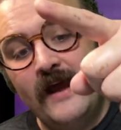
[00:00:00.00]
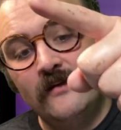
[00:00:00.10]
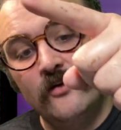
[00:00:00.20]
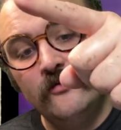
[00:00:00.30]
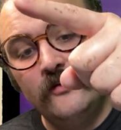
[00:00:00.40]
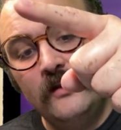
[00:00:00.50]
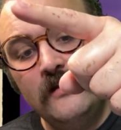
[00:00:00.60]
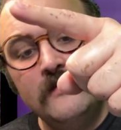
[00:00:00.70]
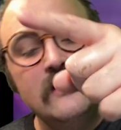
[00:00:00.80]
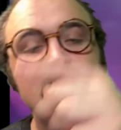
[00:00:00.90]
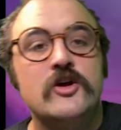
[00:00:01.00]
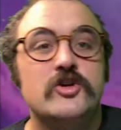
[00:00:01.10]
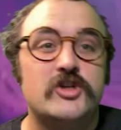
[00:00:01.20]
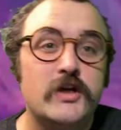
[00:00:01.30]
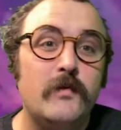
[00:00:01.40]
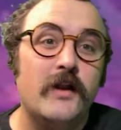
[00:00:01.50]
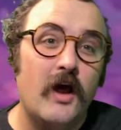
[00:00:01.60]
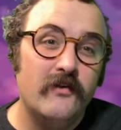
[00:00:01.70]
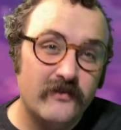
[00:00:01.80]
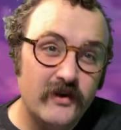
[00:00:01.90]
Ursula, she would
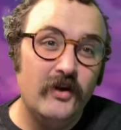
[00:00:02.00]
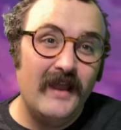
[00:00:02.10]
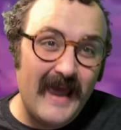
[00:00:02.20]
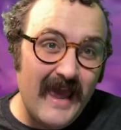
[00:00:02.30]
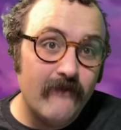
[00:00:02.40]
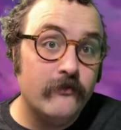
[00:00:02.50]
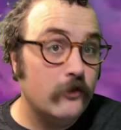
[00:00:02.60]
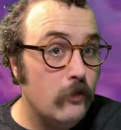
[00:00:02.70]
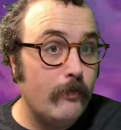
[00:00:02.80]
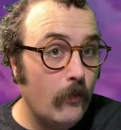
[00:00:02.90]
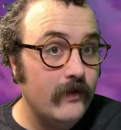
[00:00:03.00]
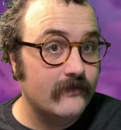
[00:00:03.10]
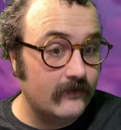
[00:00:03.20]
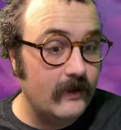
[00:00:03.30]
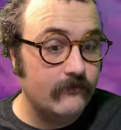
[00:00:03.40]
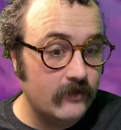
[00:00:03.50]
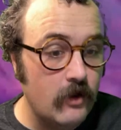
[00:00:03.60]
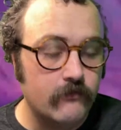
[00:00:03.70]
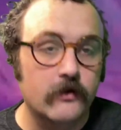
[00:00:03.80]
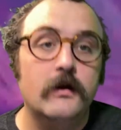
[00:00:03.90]
still have 2 points left
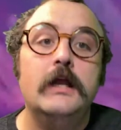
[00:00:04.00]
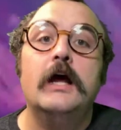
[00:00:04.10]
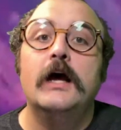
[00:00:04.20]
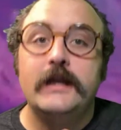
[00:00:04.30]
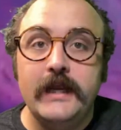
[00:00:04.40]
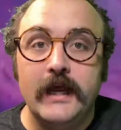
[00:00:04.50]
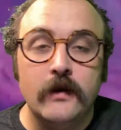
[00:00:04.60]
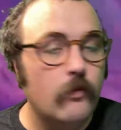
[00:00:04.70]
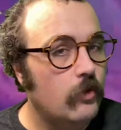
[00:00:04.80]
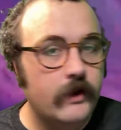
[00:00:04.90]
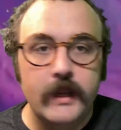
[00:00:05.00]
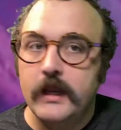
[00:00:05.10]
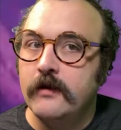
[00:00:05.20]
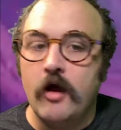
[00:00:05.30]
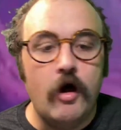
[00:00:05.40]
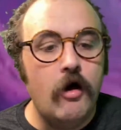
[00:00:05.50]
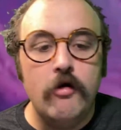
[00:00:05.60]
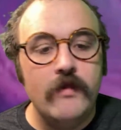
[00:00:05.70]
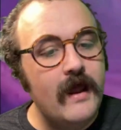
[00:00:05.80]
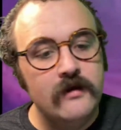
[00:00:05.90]
over. Again, we'll get into all
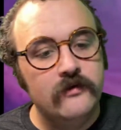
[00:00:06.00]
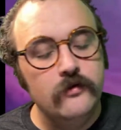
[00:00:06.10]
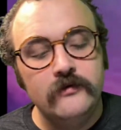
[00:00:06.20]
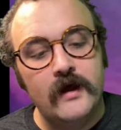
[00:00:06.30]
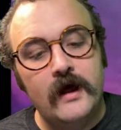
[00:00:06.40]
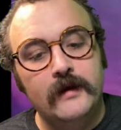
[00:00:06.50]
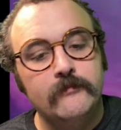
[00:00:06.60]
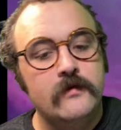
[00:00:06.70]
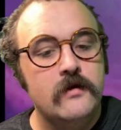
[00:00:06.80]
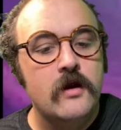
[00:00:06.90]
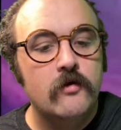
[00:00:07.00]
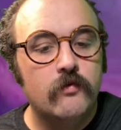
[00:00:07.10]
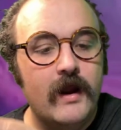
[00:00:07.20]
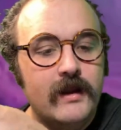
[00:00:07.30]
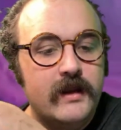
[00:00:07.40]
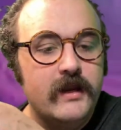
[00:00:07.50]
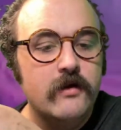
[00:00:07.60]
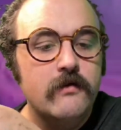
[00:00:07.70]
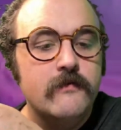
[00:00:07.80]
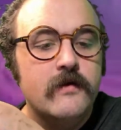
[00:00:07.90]
that in due time. Right
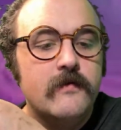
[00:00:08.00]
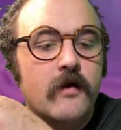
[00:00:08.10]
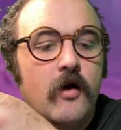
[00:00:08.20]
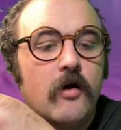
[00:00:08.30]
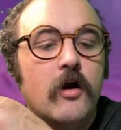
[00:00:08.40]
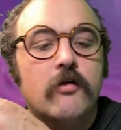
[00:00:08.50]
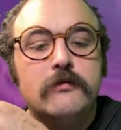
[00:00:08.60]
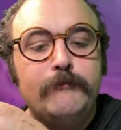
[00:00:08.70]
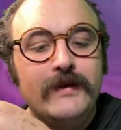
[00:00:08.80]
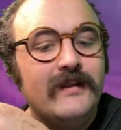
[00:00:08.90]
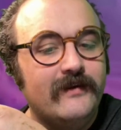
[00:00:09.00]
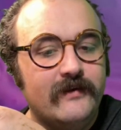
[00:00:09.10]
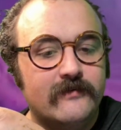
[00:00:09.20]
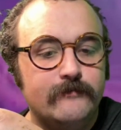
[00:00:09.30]
here are her abilities.